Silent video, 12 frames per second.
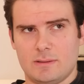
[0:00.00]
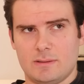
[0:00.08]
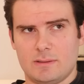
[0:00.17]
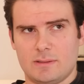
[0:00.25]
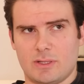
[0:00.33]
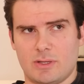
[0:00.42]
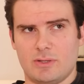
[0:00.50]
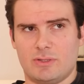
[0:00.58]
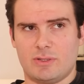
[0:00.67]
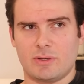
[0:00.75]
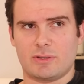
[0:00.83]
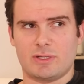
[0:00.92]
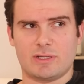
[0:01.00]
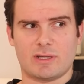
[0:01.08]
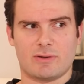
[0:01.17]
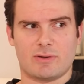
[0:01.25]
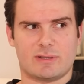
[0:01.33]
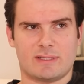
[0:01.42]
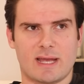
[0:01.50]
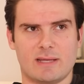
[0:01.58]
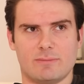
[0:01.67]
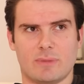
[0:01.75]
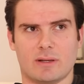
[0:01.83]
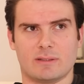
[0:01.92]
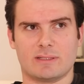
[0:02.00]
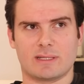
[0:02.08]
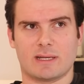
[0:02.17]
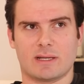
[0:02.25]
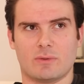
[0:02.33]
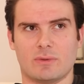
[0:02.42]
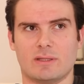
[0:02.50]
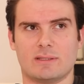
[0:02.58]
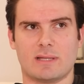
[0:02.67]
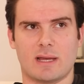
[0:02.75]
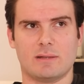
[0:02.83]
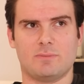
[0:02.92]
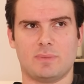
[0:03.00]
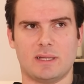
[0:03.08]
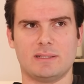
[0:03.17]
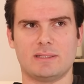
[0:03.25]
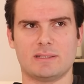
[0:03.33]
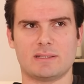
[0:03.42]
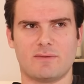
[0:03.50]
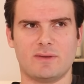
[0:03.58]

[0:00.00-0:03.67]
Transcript: So you took just under 10 months to get only 10 pieces every